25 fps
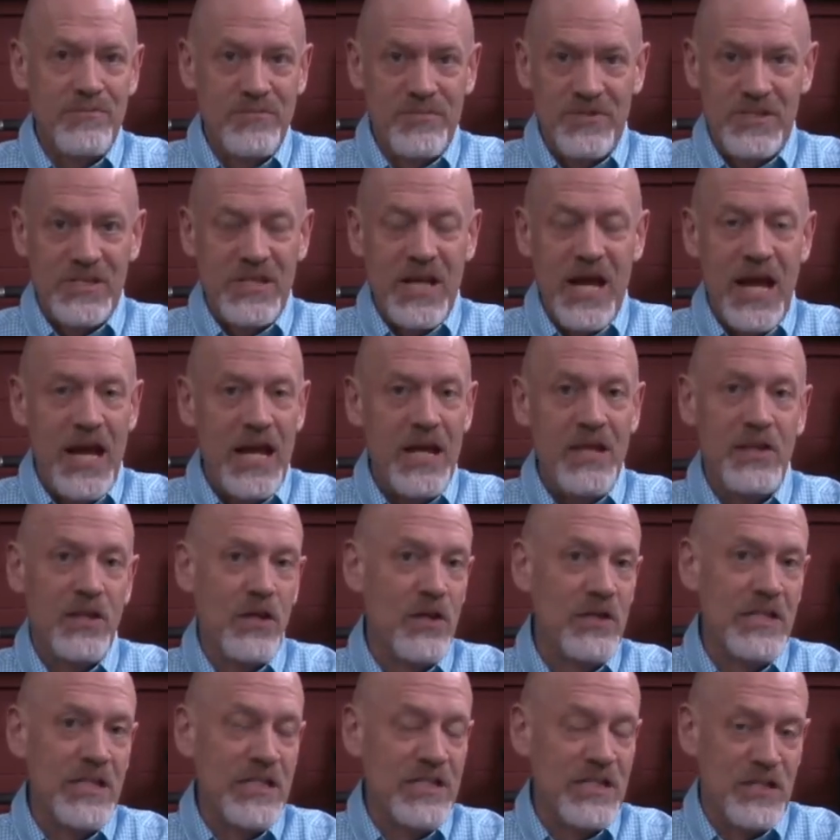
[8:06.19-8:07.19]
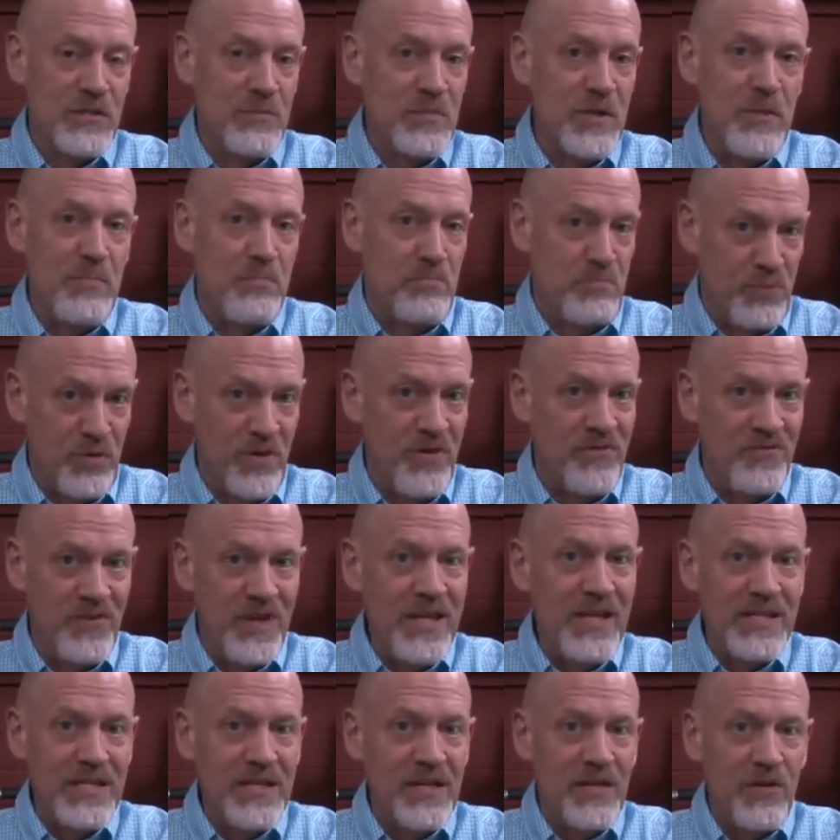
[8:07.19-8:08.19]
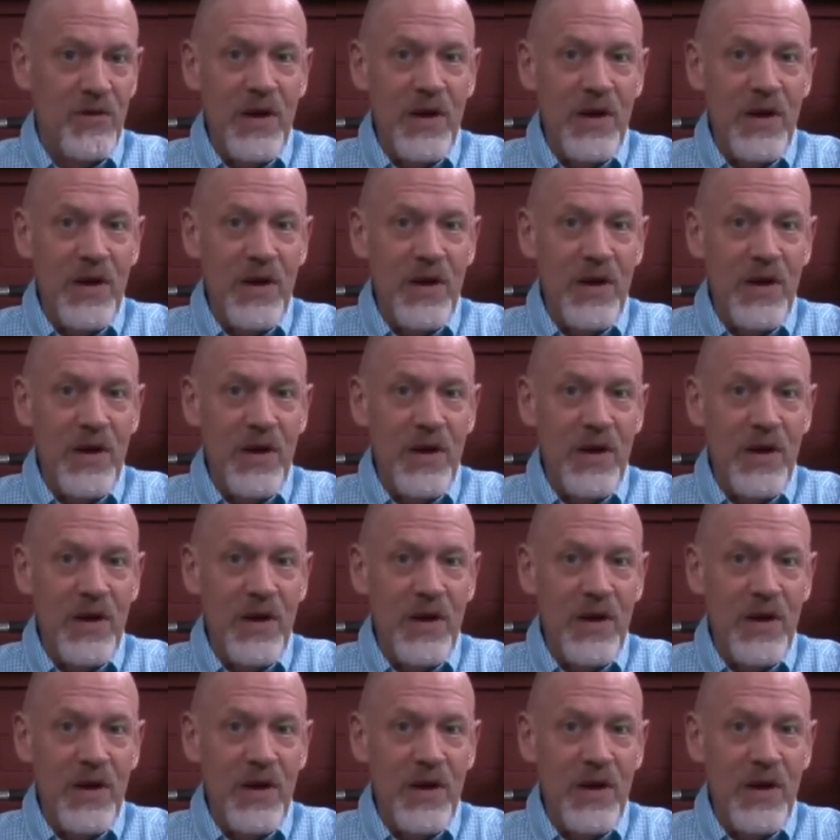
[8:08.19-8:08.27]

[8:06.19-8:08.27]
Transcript: saying there needs to be prevenient